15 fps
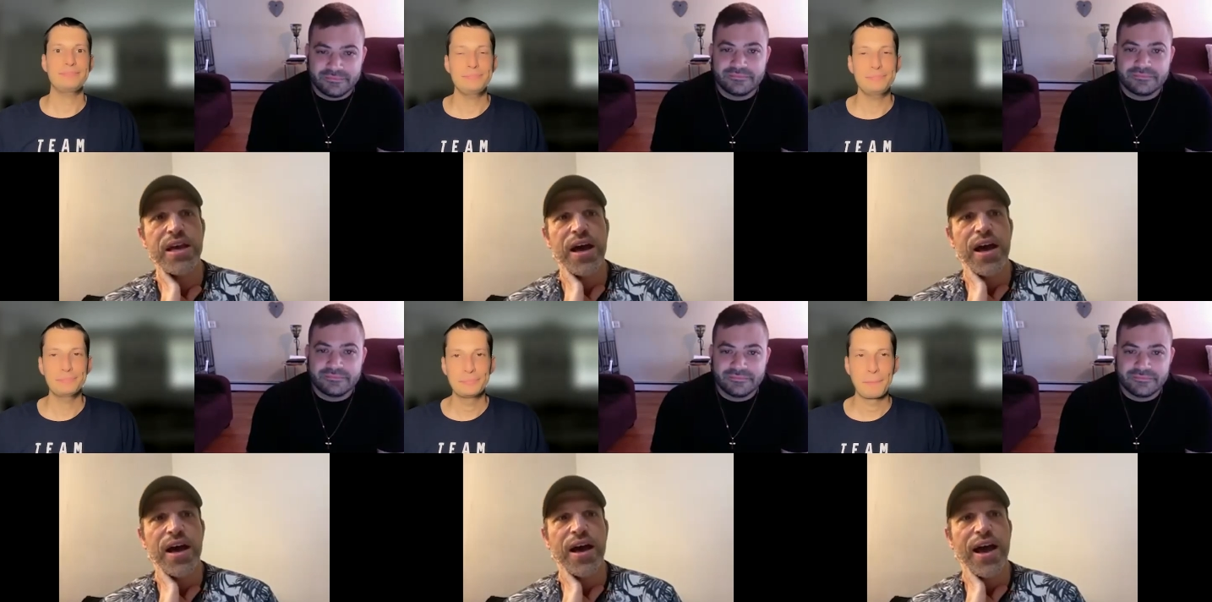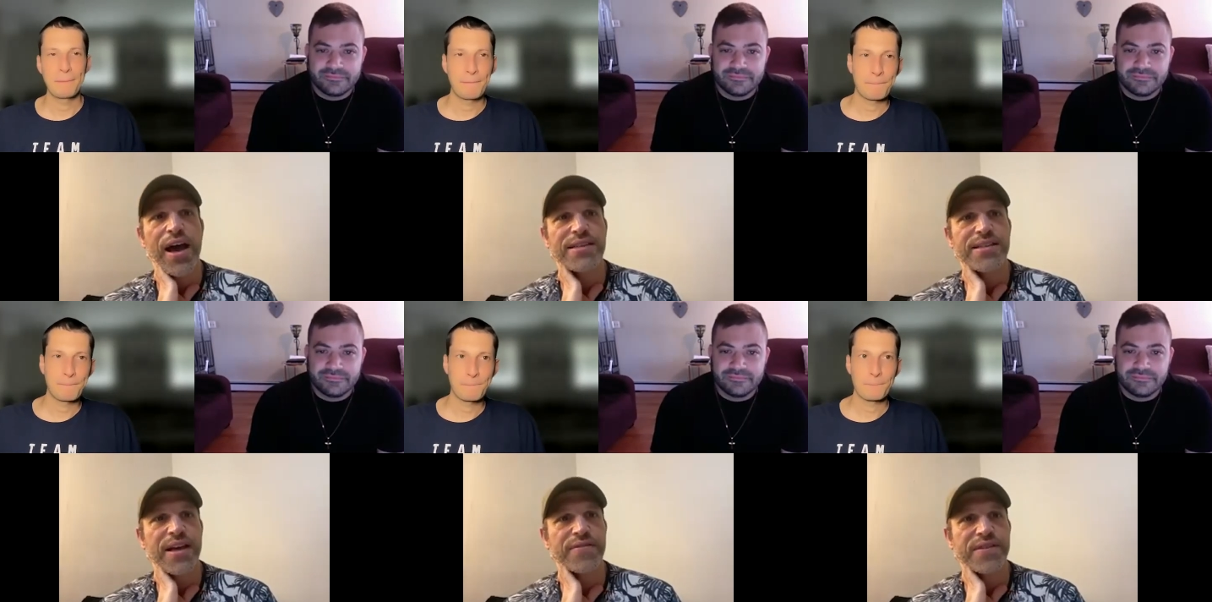
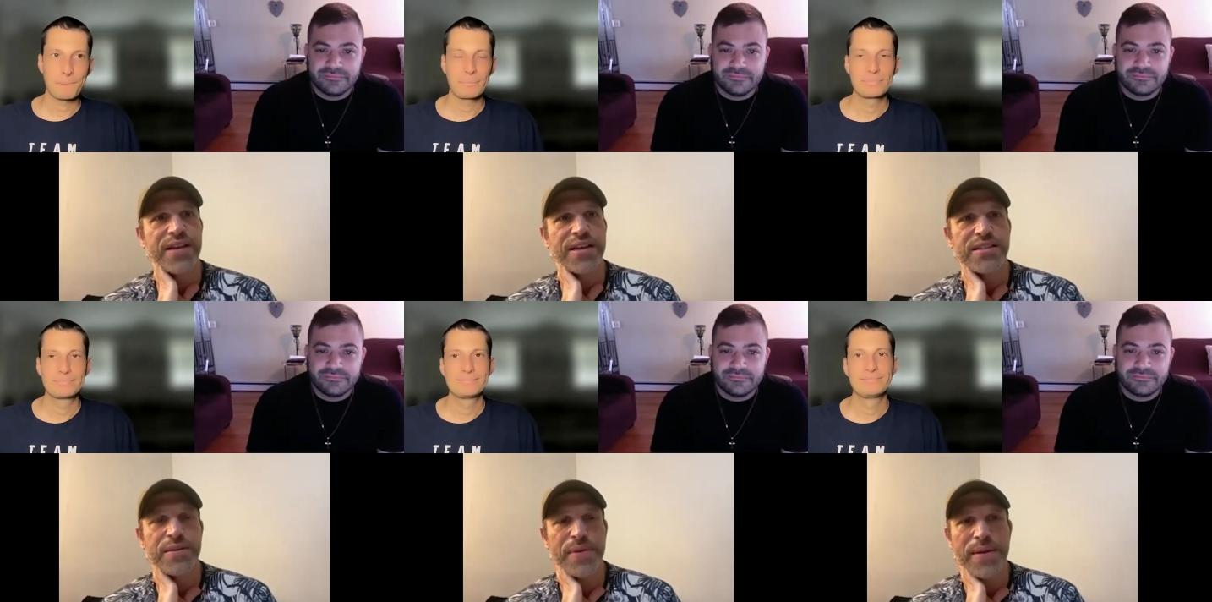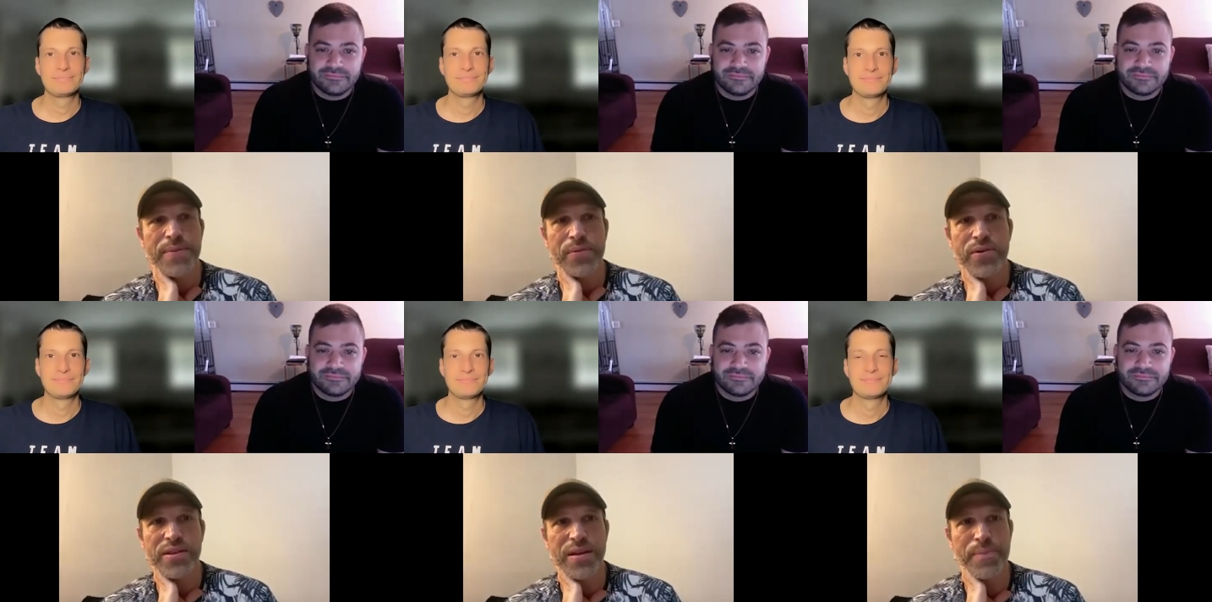Speaker 1: As I've said to
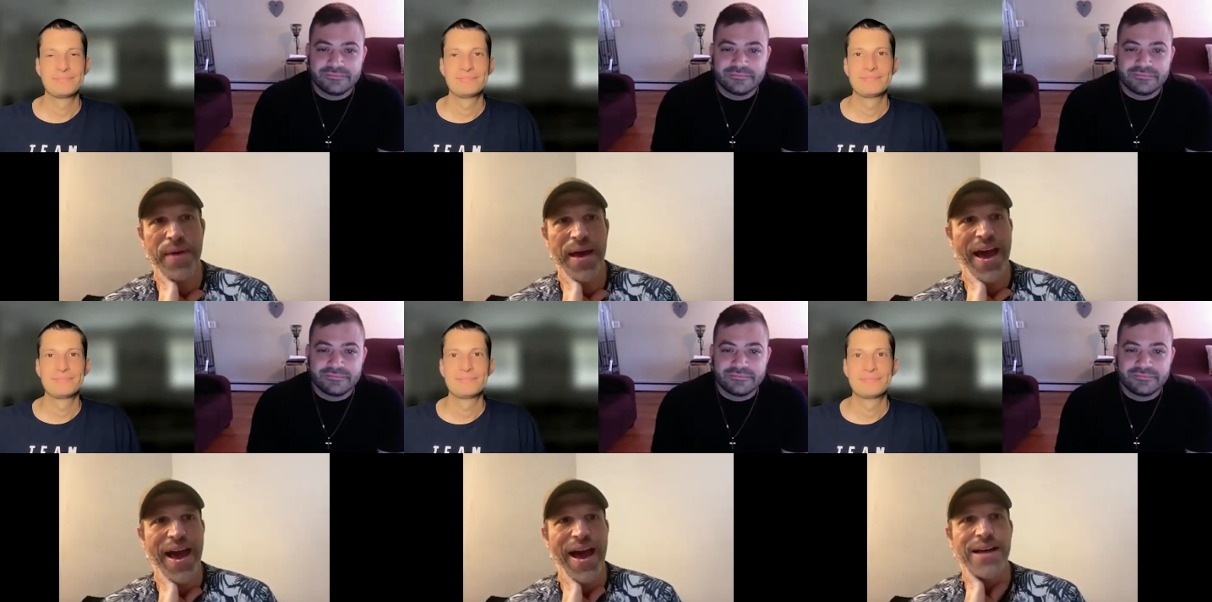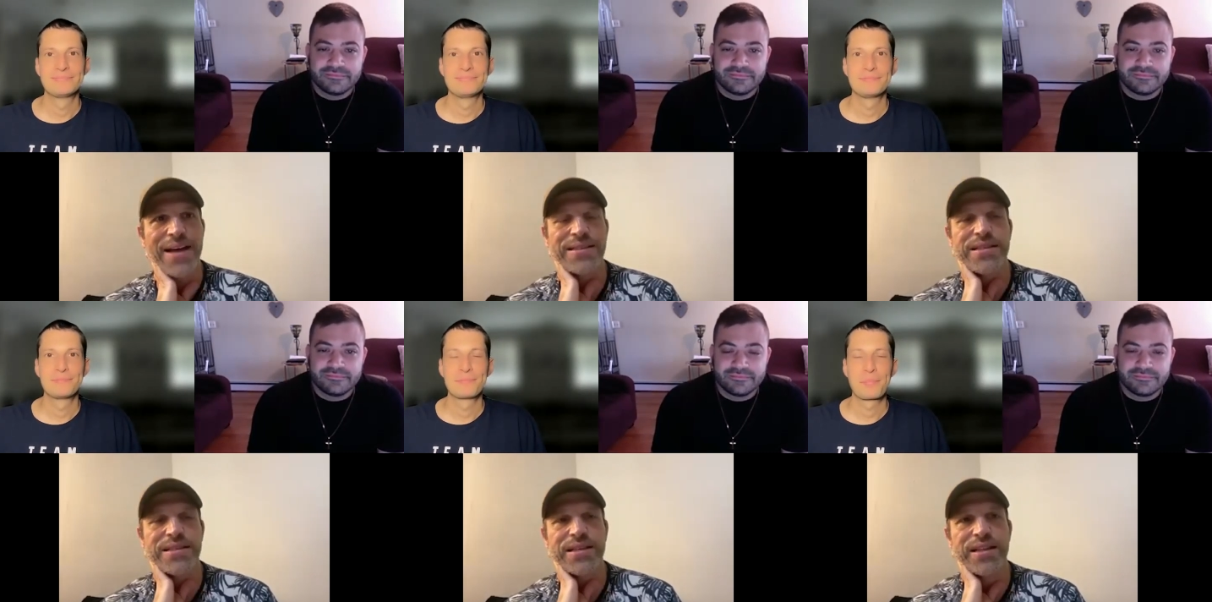people in the
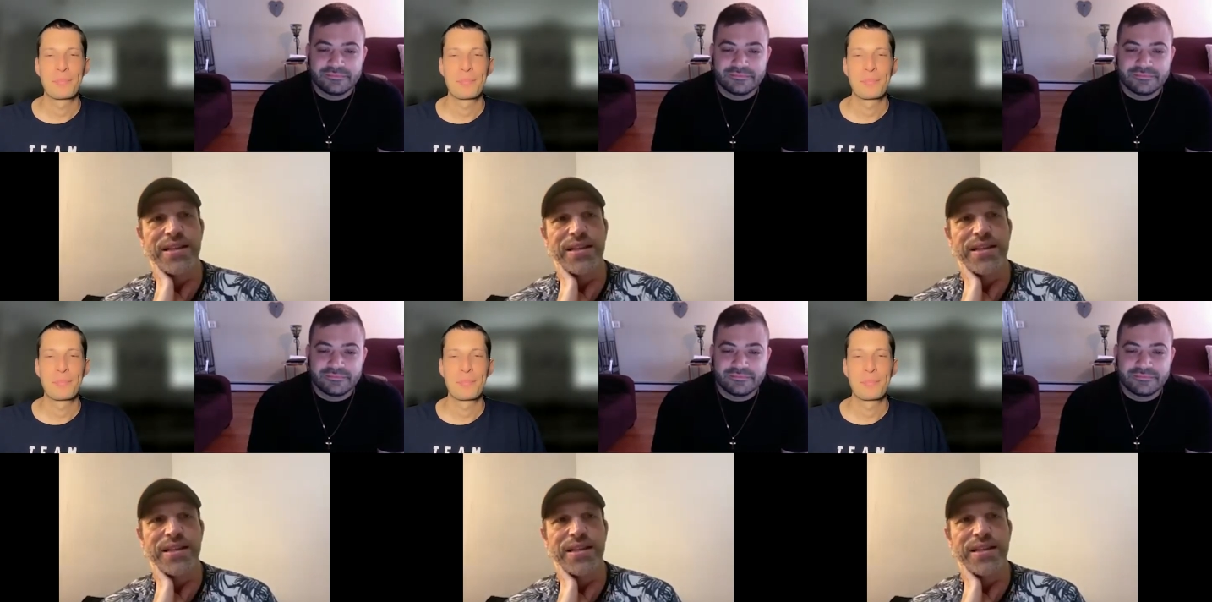past,